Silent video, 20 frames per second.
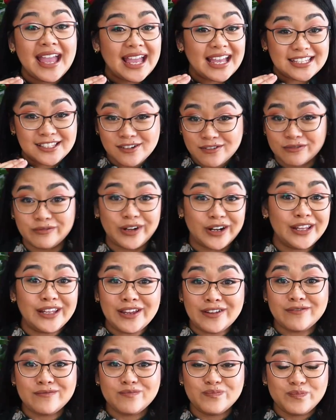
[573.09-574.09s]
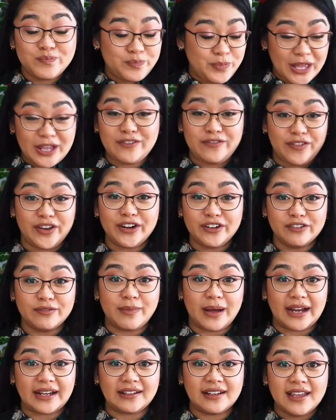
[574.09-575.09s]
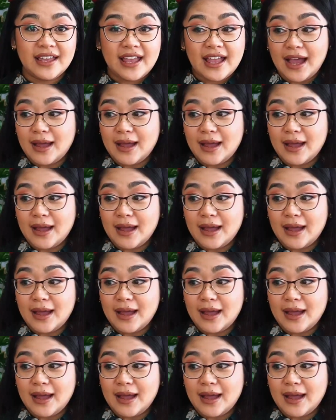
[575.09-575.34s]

It's a really big fear of mine.